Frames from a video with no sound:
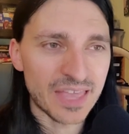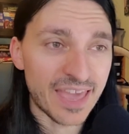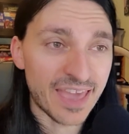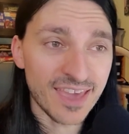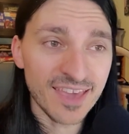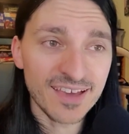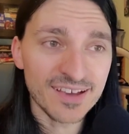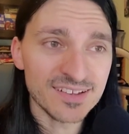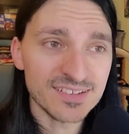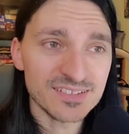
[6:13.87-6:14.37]

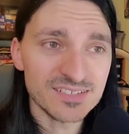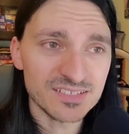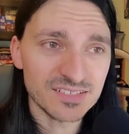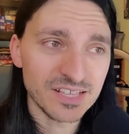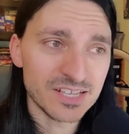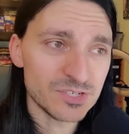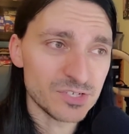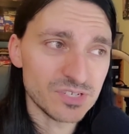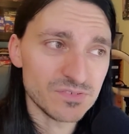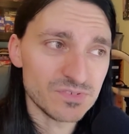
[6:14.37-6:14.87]
And
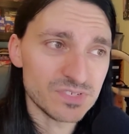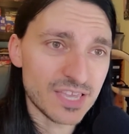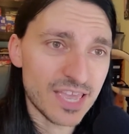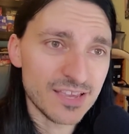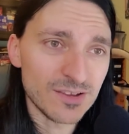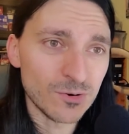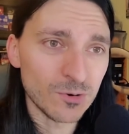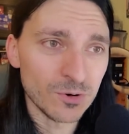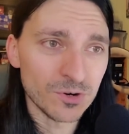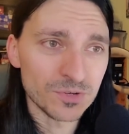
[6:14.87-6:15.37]
Legend of
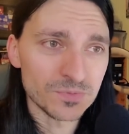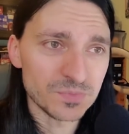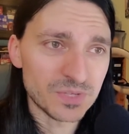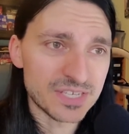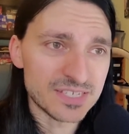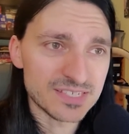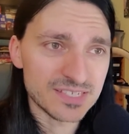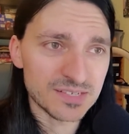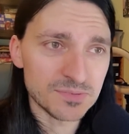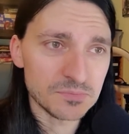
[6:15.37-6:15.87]
Zagor
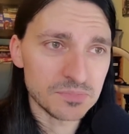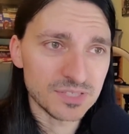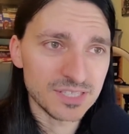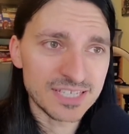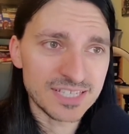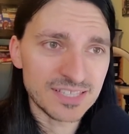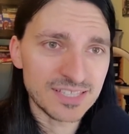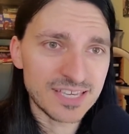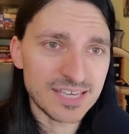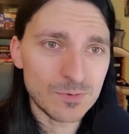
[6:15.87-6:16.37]
is
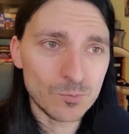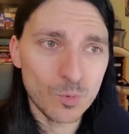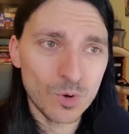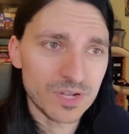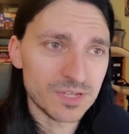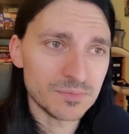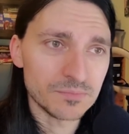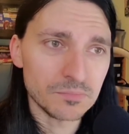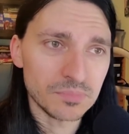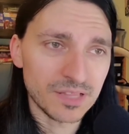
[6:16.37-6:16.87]
completely
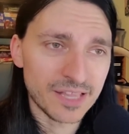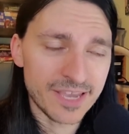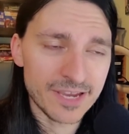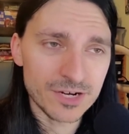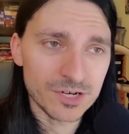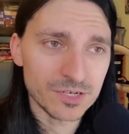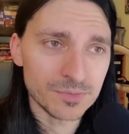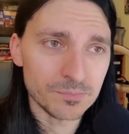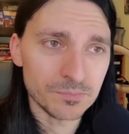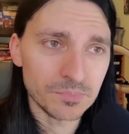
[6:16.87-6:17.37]

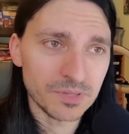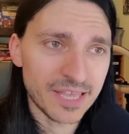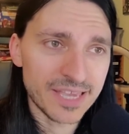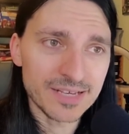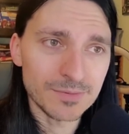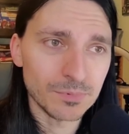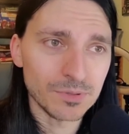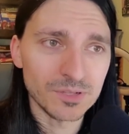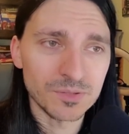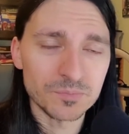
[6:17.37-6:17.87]
one-player
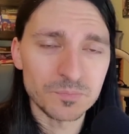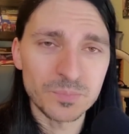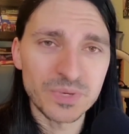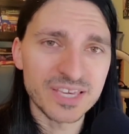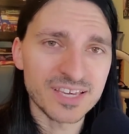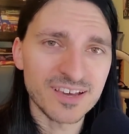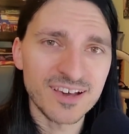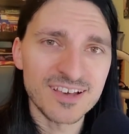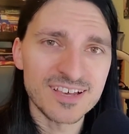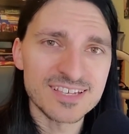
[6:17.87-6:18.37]
playable
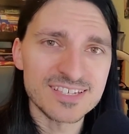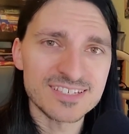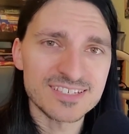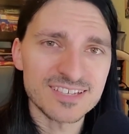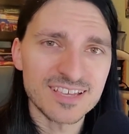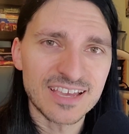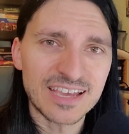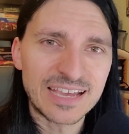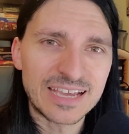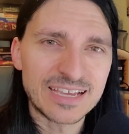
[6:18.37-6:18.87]

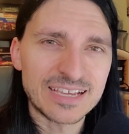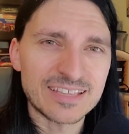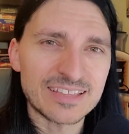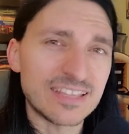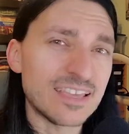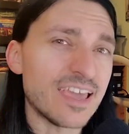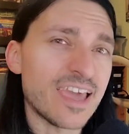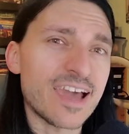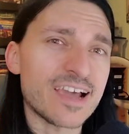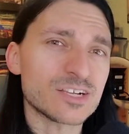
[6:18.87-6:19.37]
because
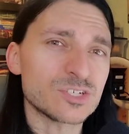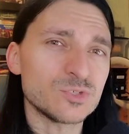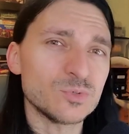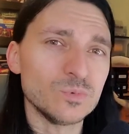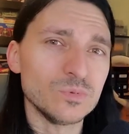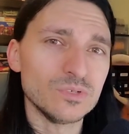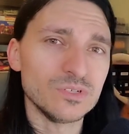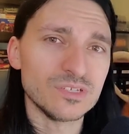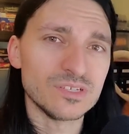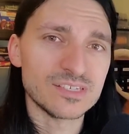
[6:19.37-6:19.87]
the
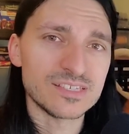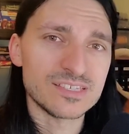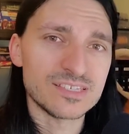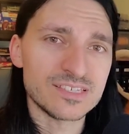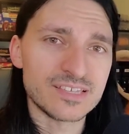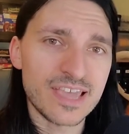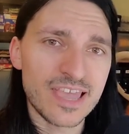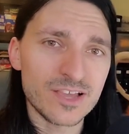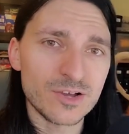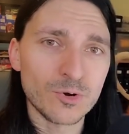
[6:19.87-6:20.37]
actual
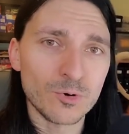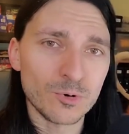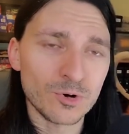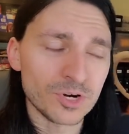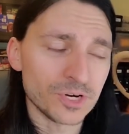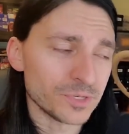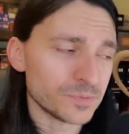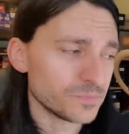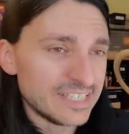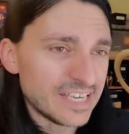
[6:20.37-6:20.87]

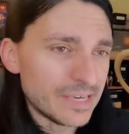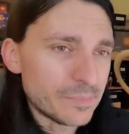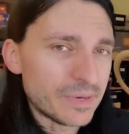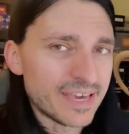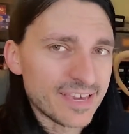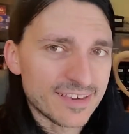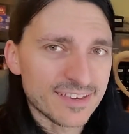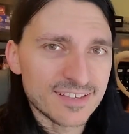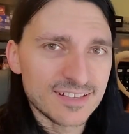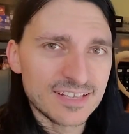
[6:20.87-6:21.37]
Zagor
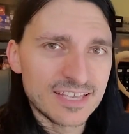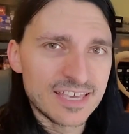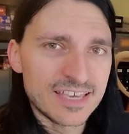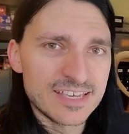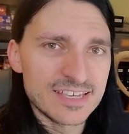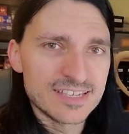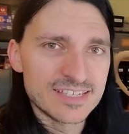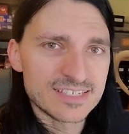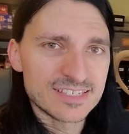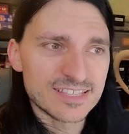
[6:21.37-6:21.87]
gimmick
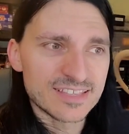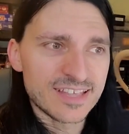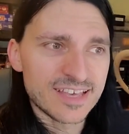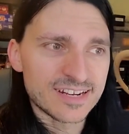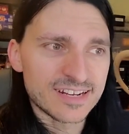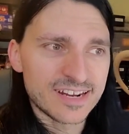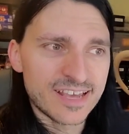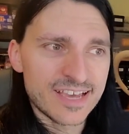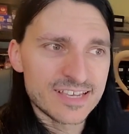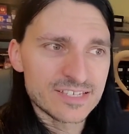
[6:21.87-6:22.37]
is that
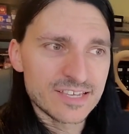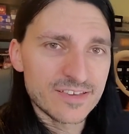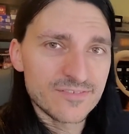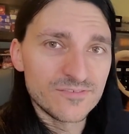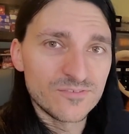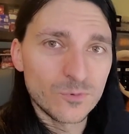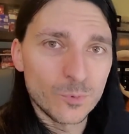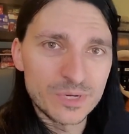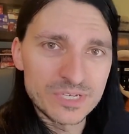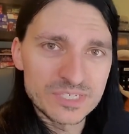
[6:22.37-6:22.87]
it has a
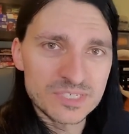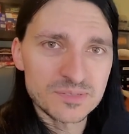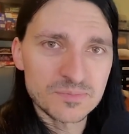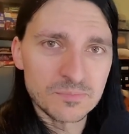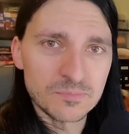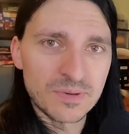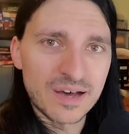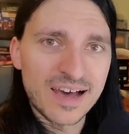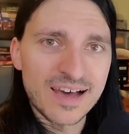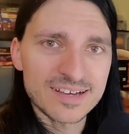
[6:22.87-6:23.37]
voice
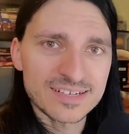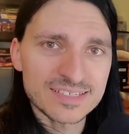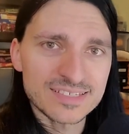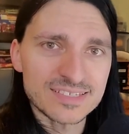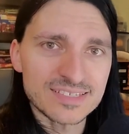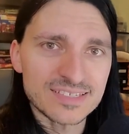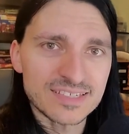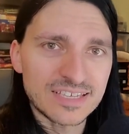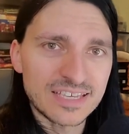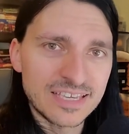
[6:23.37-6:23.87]

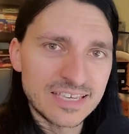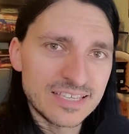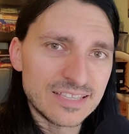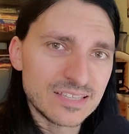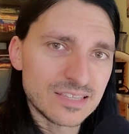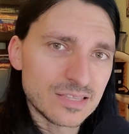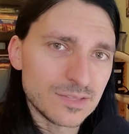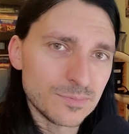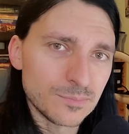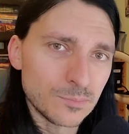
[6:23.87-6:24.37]
box
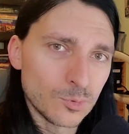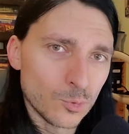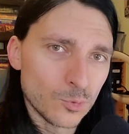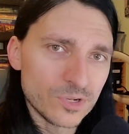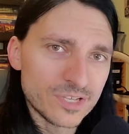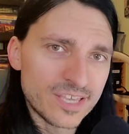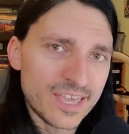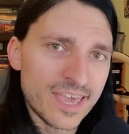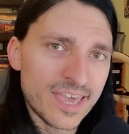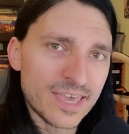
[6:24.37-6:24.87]
in the
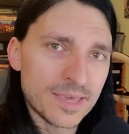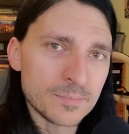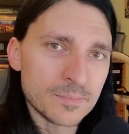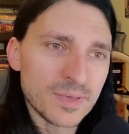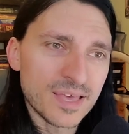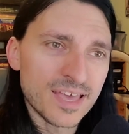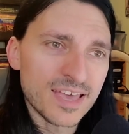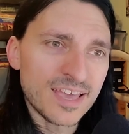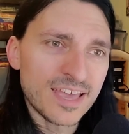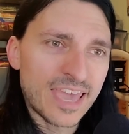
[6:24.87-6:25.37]
board game,
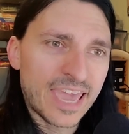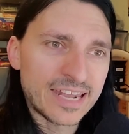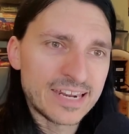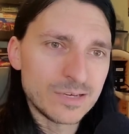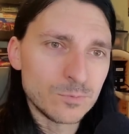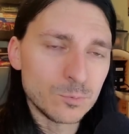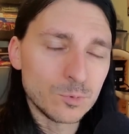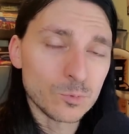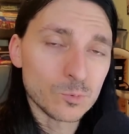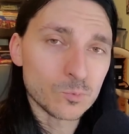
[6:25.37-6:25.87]
and
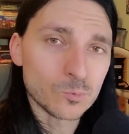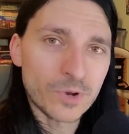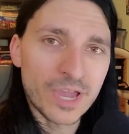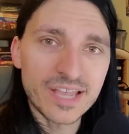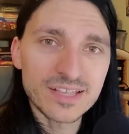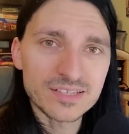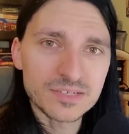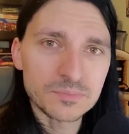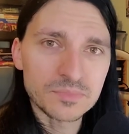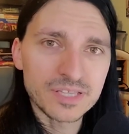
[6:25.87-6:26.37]
it will
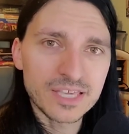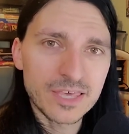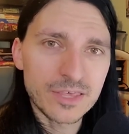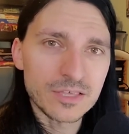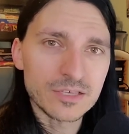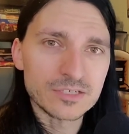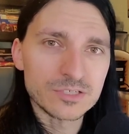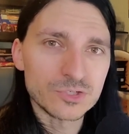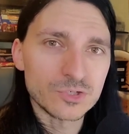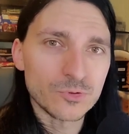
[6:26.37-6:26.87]

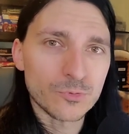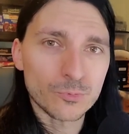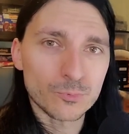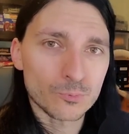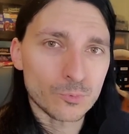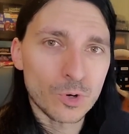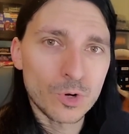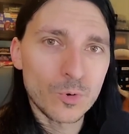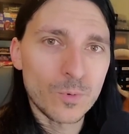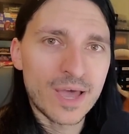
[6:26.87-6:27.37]
randomly
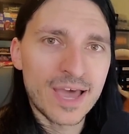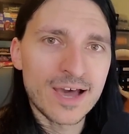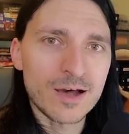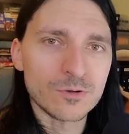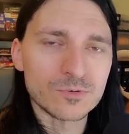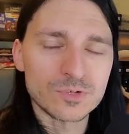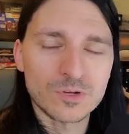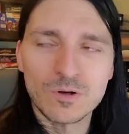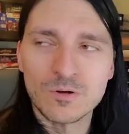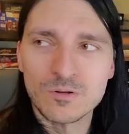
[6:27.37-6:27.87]
throw
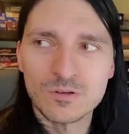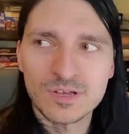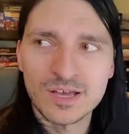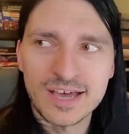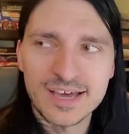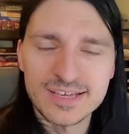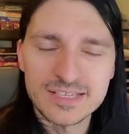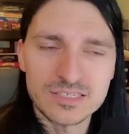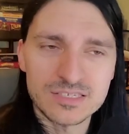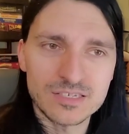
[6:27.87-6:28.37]
out all
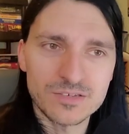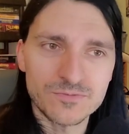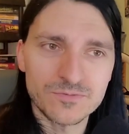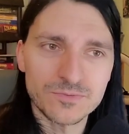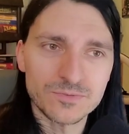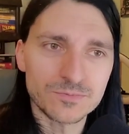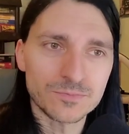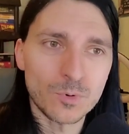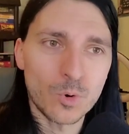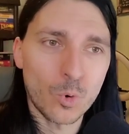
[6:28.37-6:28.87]
kinds of
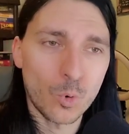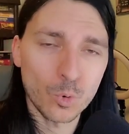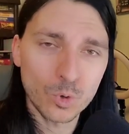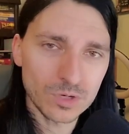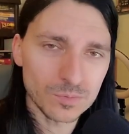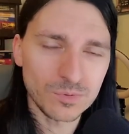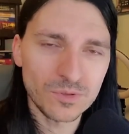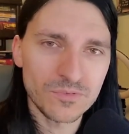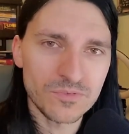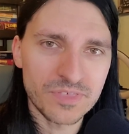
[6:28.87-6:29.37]

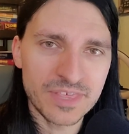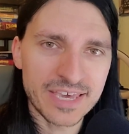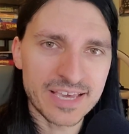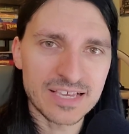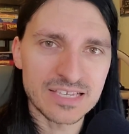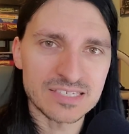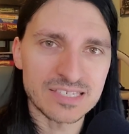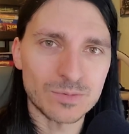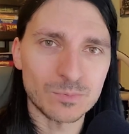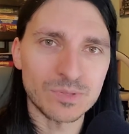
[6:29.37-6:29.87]
horrible
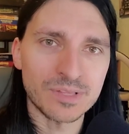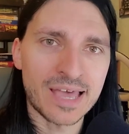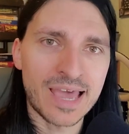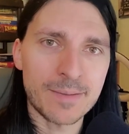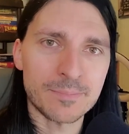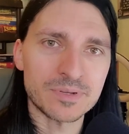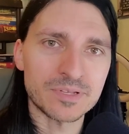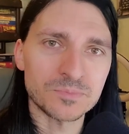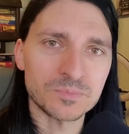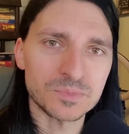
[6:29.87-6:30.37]
things that will
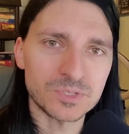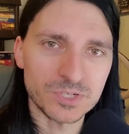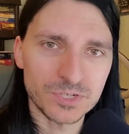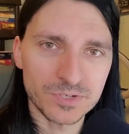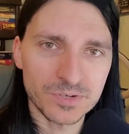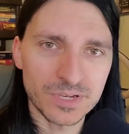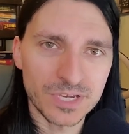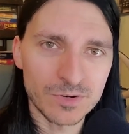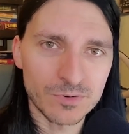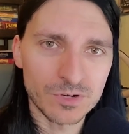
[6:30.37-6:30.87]
happen to
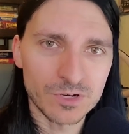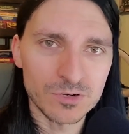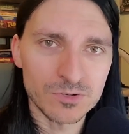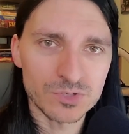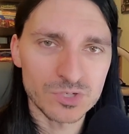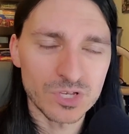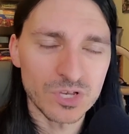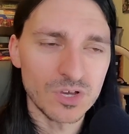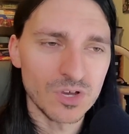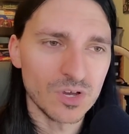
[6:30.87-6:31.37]
your
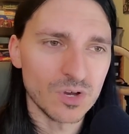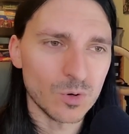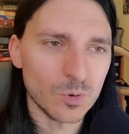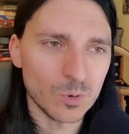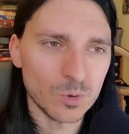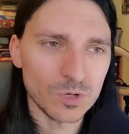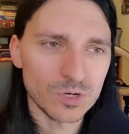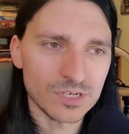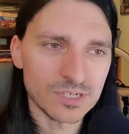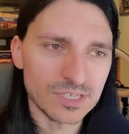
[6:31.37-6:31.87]
heroes
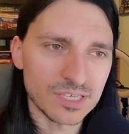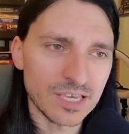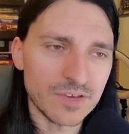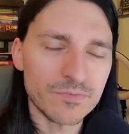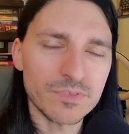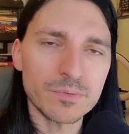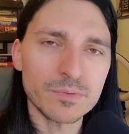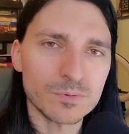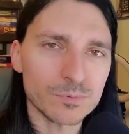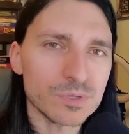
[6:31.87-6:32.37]
or give
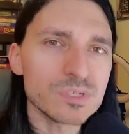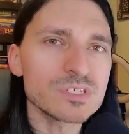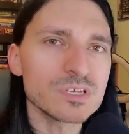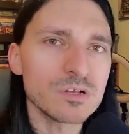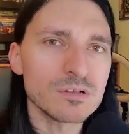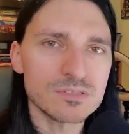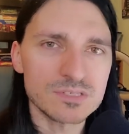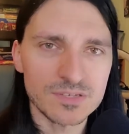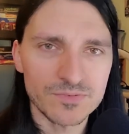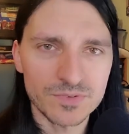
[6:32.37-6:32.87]
them the
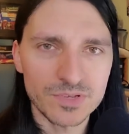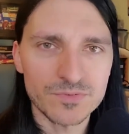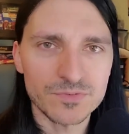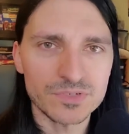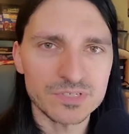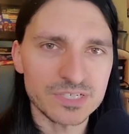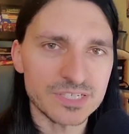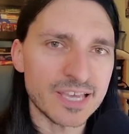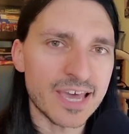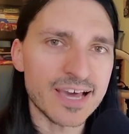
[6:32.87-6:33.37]
results of
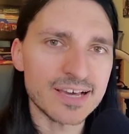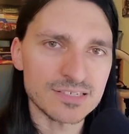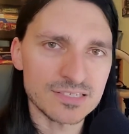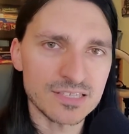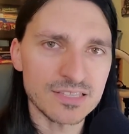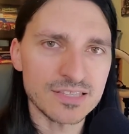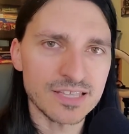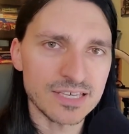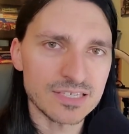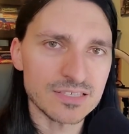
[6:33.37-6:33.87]
different attacks
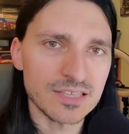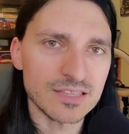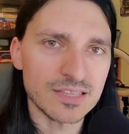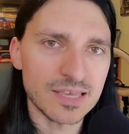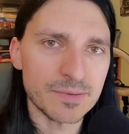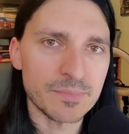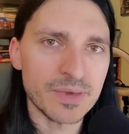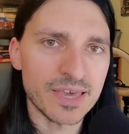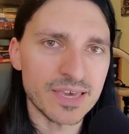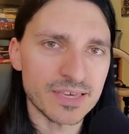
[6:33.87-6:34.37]
and things that
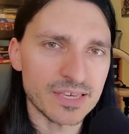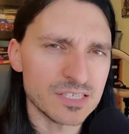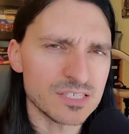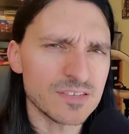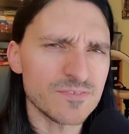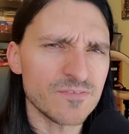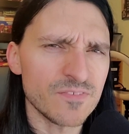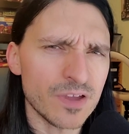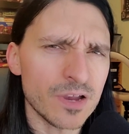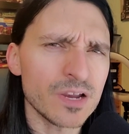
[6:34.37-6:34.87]
they make. It's
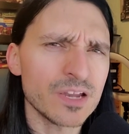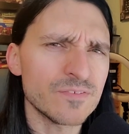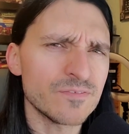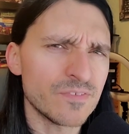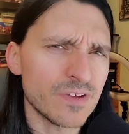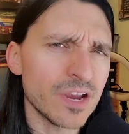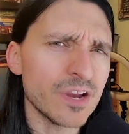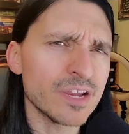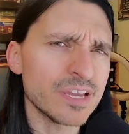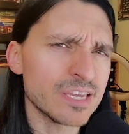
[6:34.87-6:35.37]
a
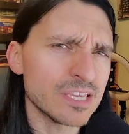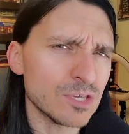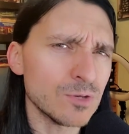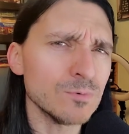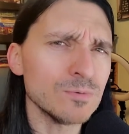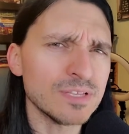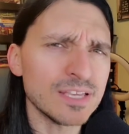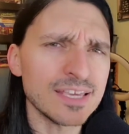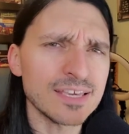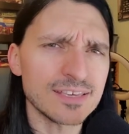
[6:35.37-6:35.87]
very
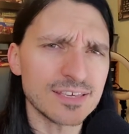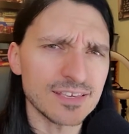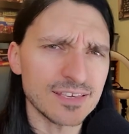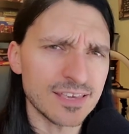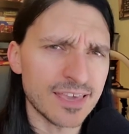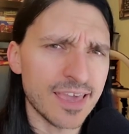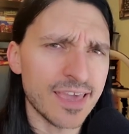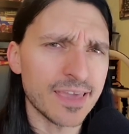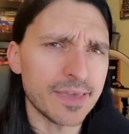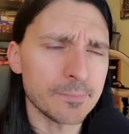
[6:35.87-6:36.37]
unique
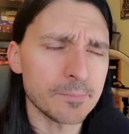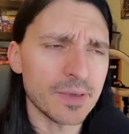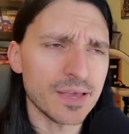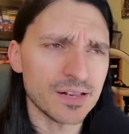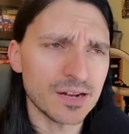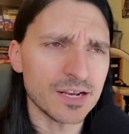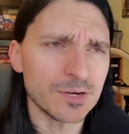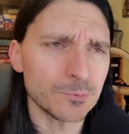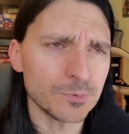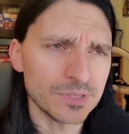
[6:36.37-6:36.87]
game,
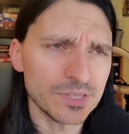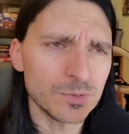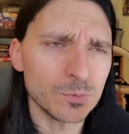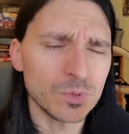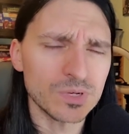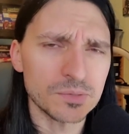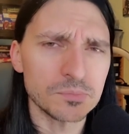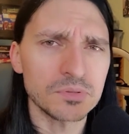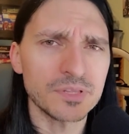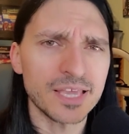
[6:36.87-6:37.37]
and I really
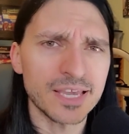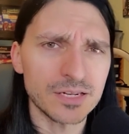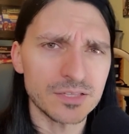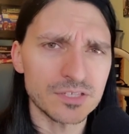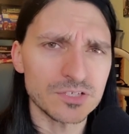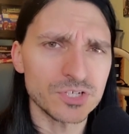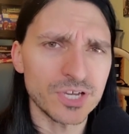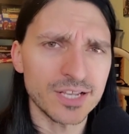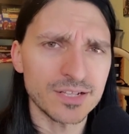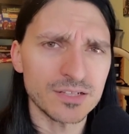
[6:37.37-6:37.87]
want to play it on
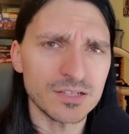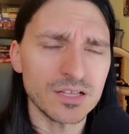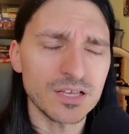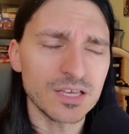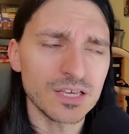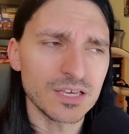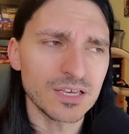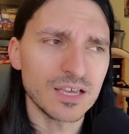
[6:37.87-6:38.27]
the channel.